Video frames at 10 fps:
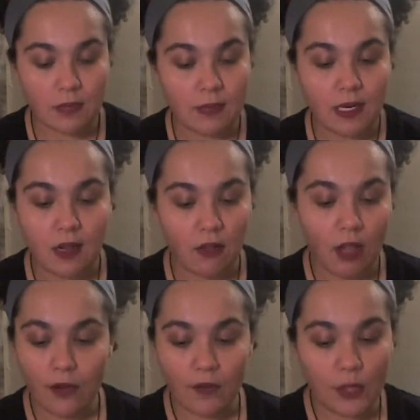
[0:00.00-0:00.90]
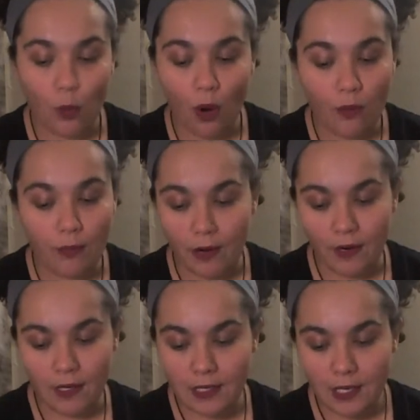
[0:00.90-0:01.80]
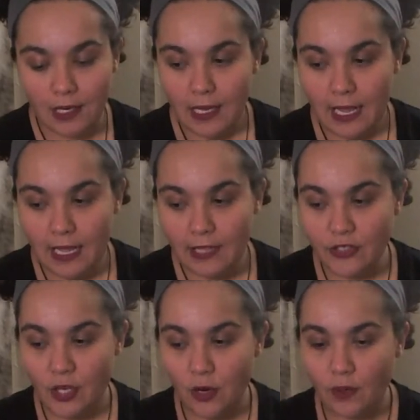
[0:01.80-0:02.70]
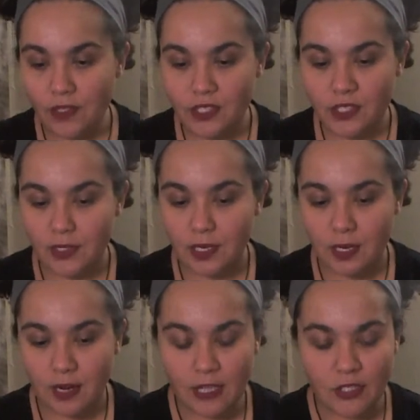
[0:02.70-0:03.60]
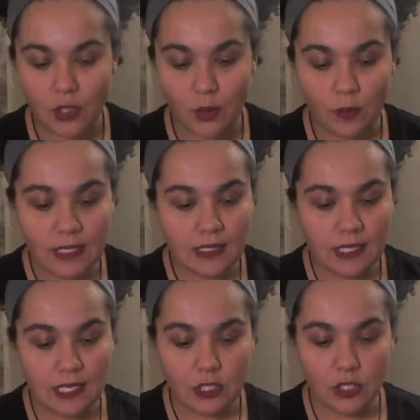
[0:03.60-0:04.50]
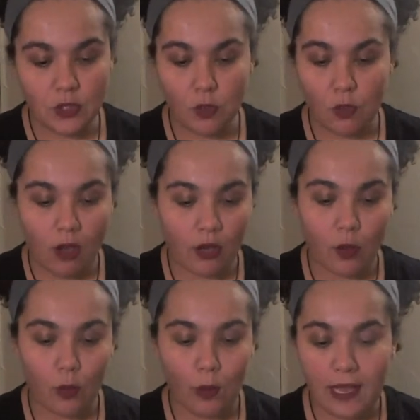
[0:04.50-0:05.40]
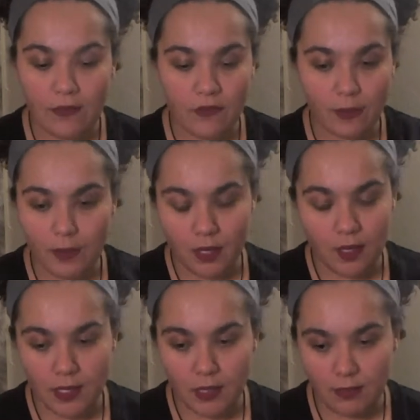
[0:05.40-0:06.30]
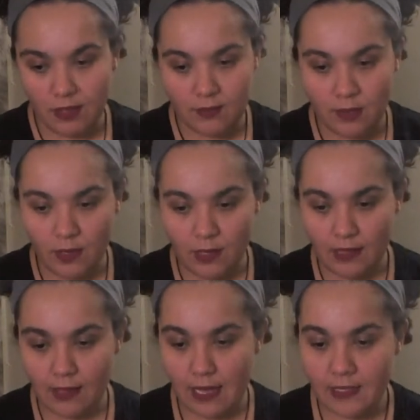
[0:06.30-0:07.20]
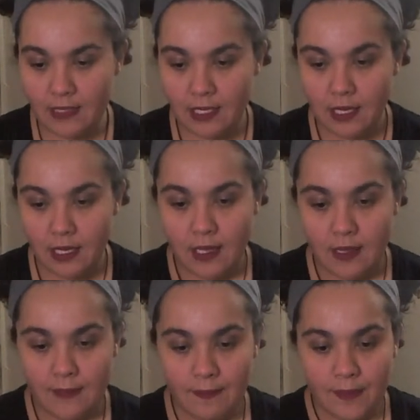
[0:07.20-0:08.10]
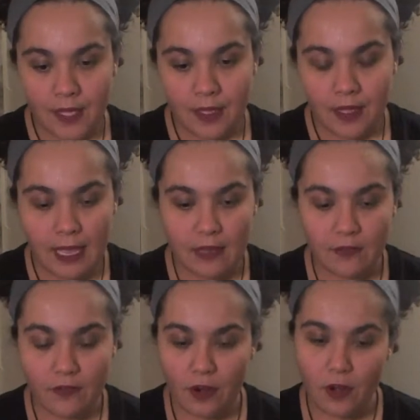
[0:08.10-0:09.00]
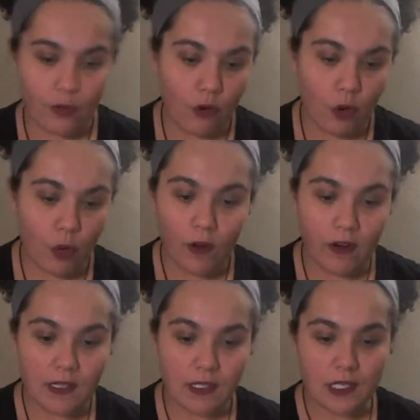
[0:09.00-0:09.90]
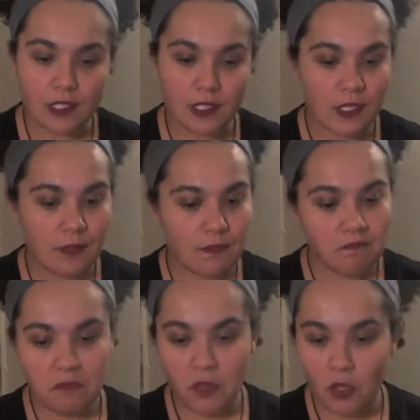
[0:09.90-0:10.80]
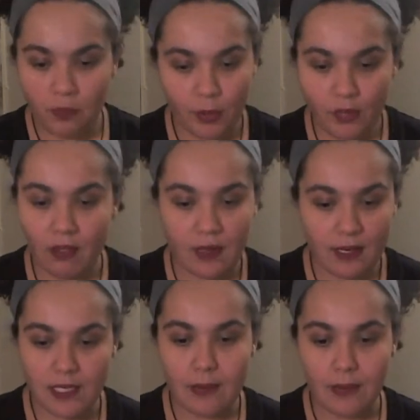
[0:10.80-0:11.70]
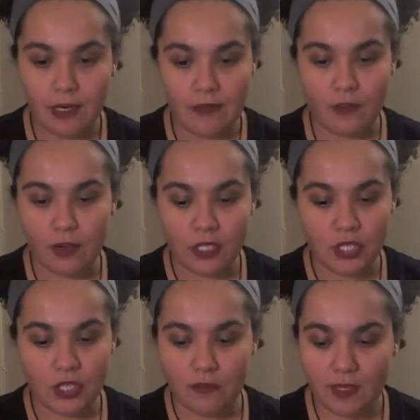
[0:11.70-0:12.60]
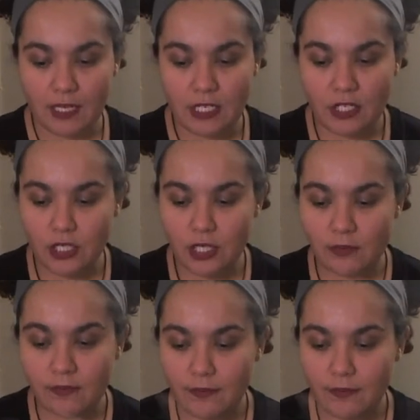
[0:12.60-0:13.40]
I mean, a lot of you are married, and so it's not so easy to walk away from a commitment like that. And for other Aquariuses, you've put a lot of time and effort into the relationship.